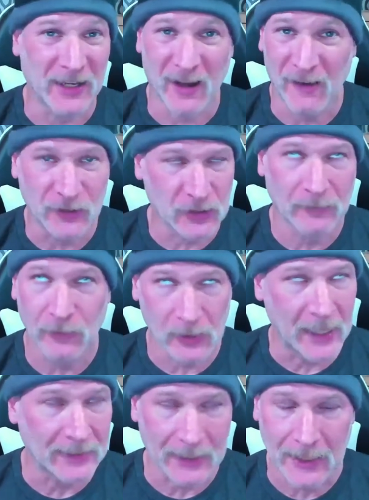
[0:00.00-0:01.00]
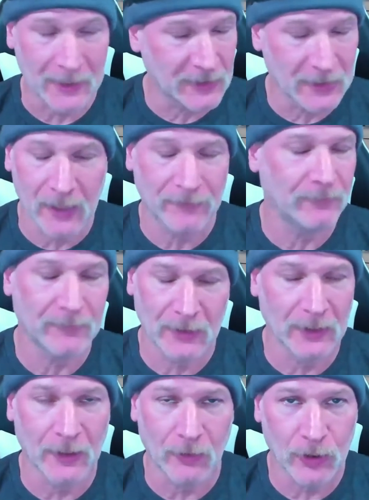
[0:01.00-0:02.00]
obviously, if you like that kind of stuff,
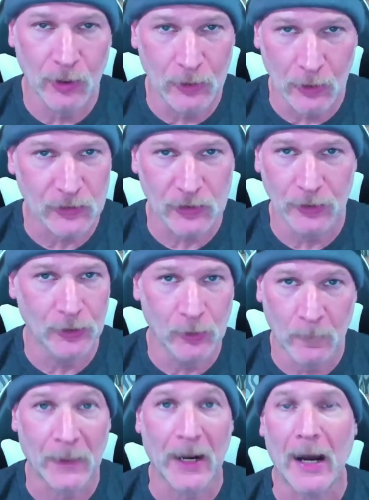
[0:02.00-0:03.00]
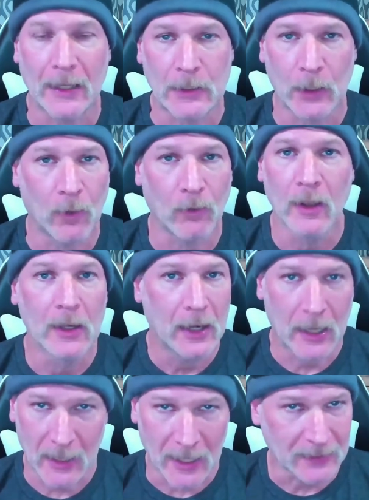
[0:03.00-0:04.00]
you know, kudos to you, but I don't.
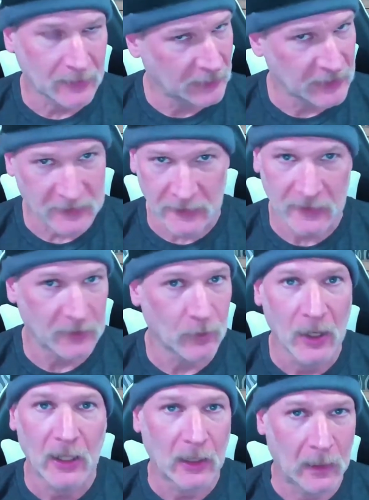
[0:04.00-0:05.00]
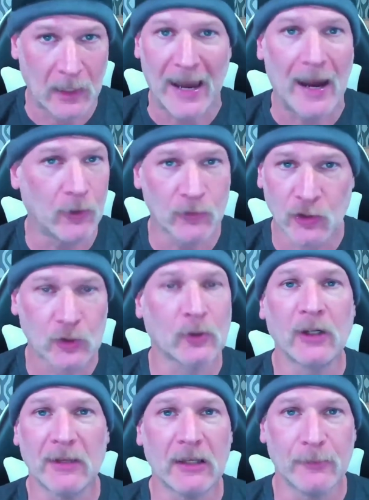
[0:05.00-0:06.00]
I like to listen to loud
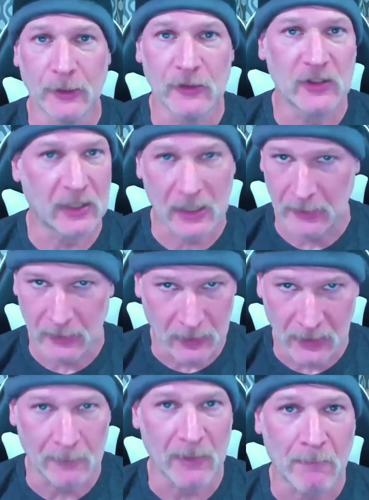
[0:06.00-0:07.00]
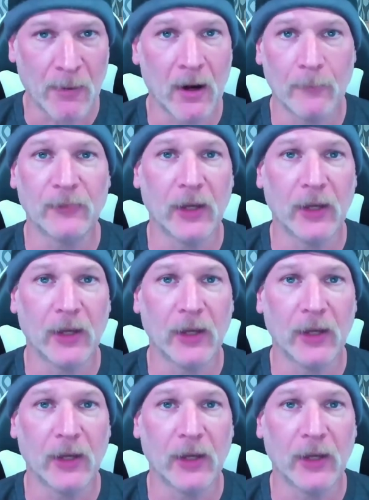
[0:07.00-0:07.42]
screaming music that get me pumped